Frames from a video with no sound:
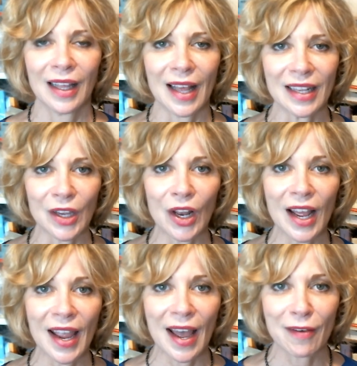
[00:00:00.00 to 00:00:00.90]
And that's
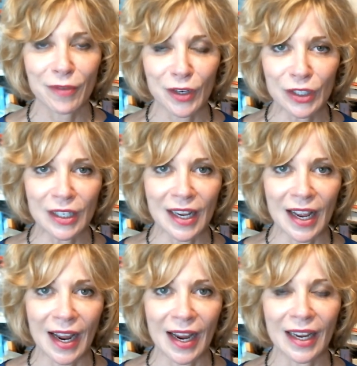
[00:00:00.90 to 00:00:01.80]
all I have for you
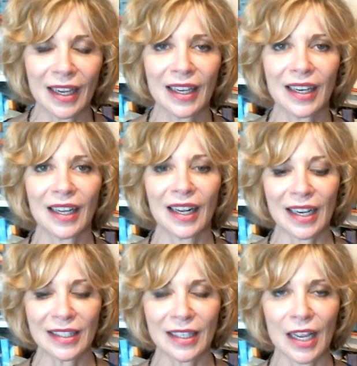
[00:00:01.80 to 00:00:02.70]
today.
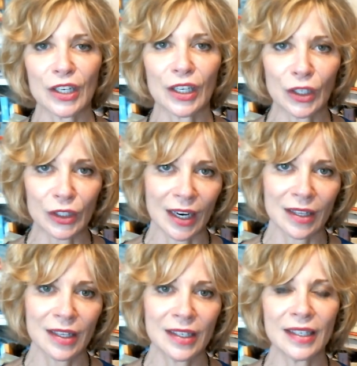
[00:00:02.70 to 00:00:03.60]
Like I said, you can look
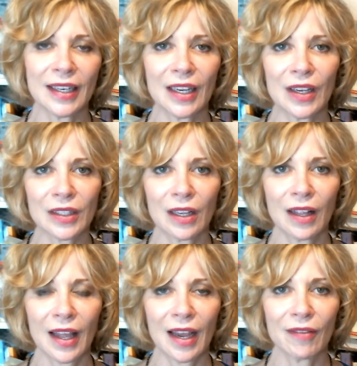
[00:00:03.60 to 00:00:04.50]
down in the details.
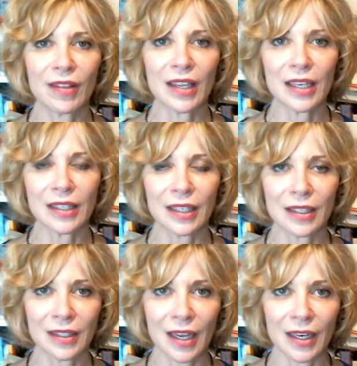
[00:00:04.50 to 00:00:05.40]
I'll have these
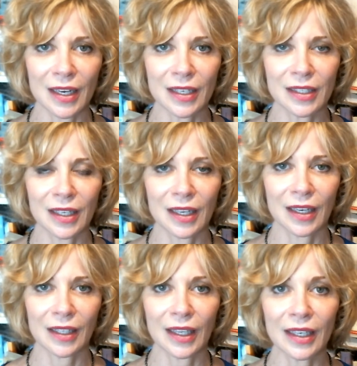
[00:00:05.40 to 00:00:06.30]
studies,
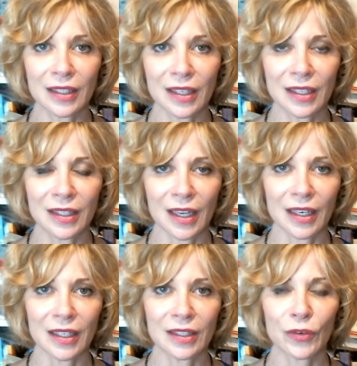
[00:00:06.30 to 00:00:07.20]
links to these
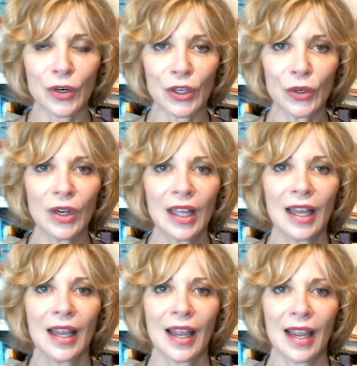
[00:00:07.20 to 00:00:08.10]
studies for you.
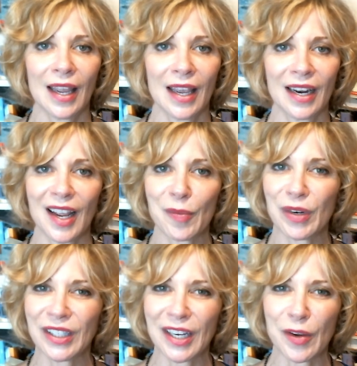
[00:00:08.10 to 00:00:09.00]
And I
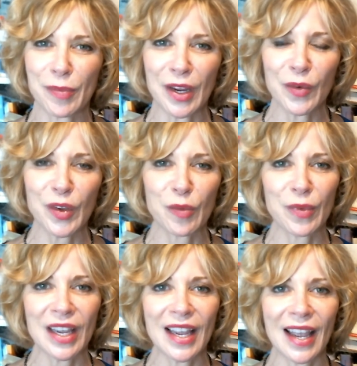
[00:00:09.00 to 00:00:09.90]
appreciate you being
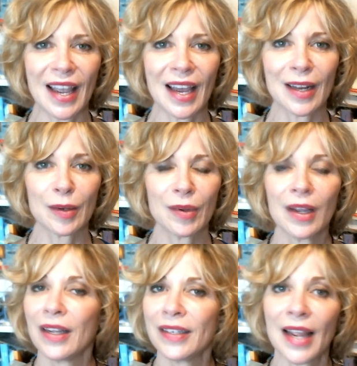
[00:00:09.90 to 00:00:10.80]
with me, and
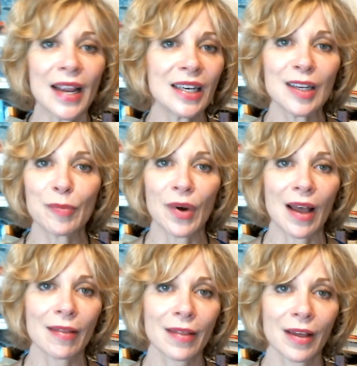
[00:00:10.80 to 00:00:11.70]
take a deep
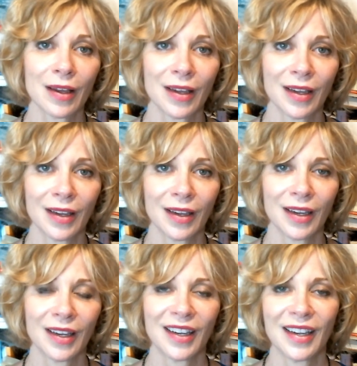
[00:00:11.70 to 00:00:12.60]
breath
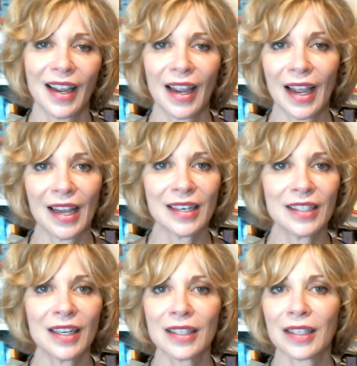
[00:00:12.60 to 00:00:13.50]

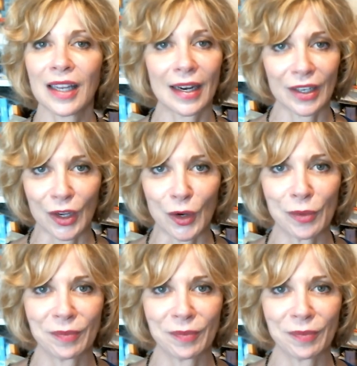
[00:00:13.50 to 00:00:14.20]
and just let it go.